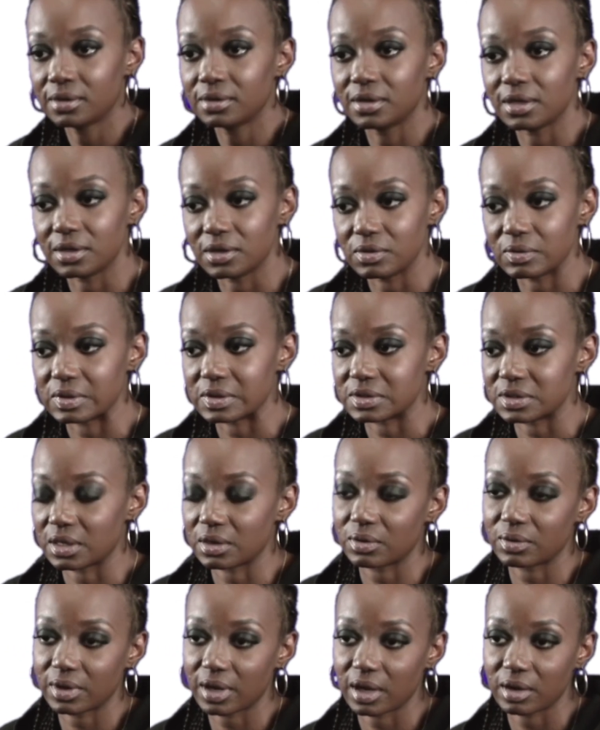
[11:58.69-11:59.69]
Then you could
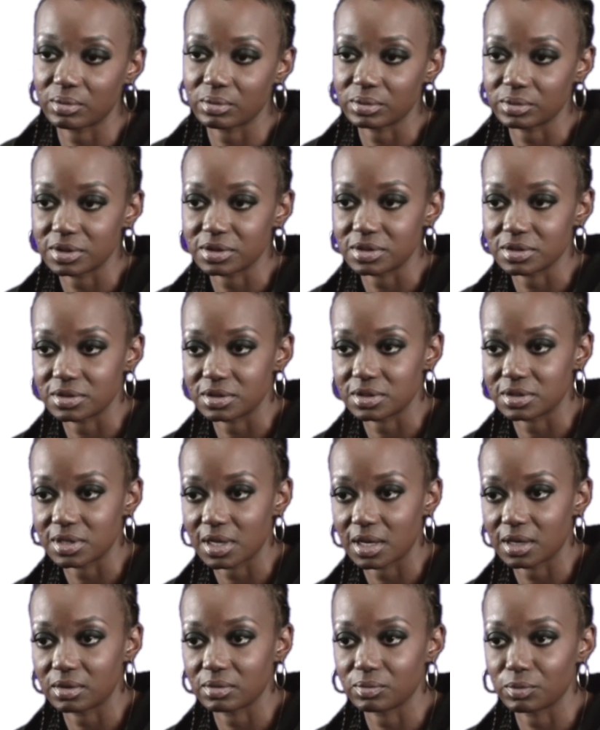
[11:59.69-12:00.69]
say, okay, well, this is a
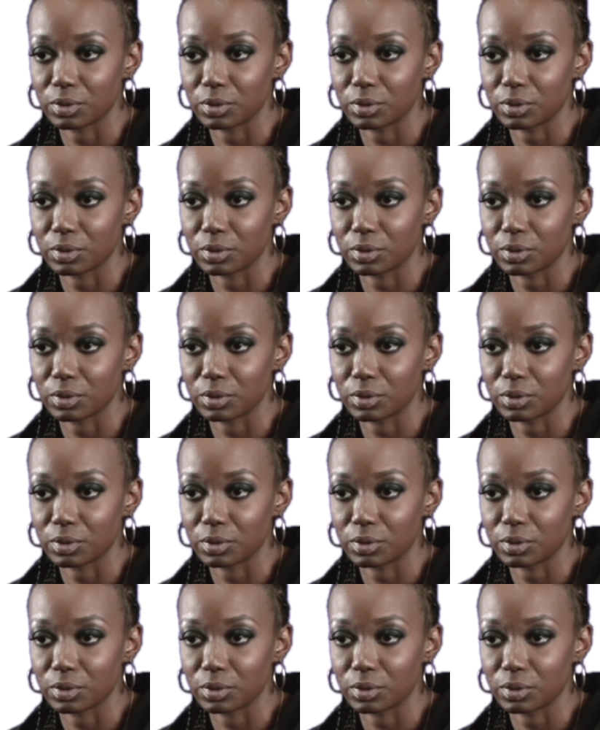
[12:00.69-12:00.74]
date